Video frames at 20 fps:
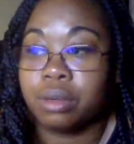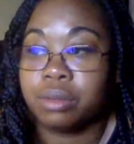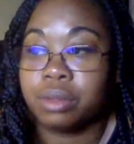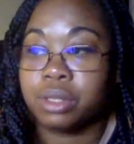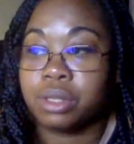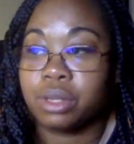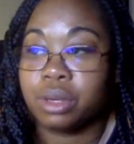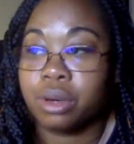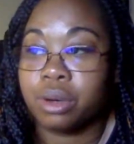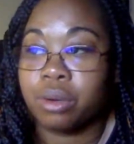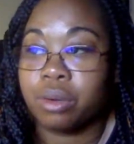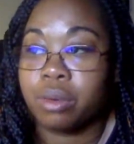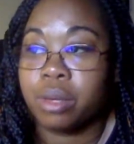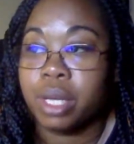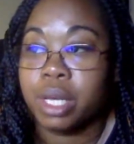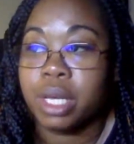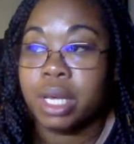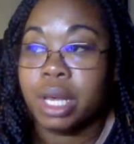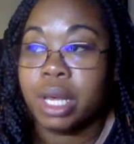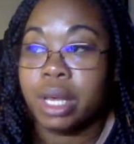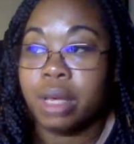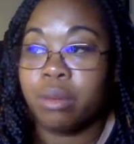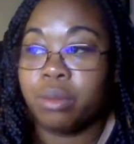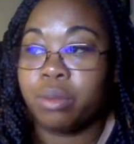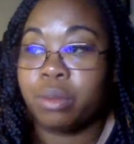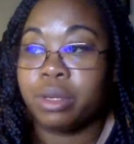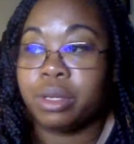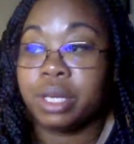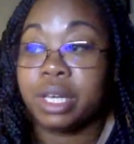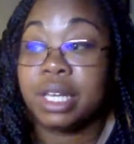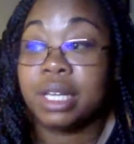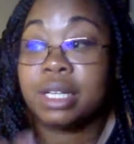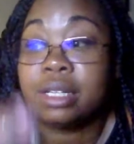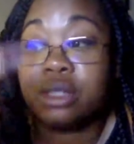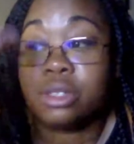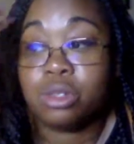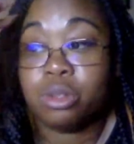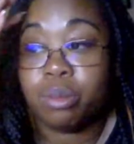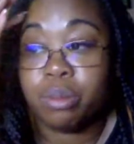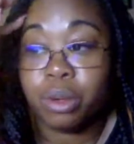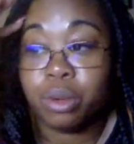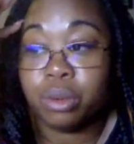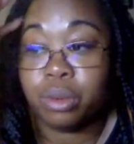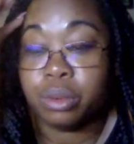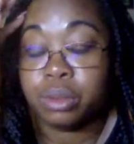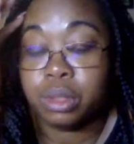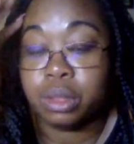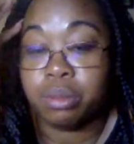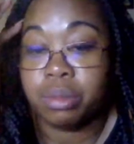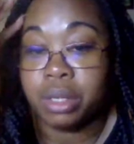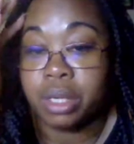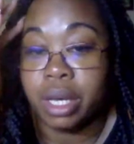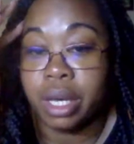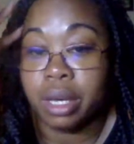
So it is super cool to be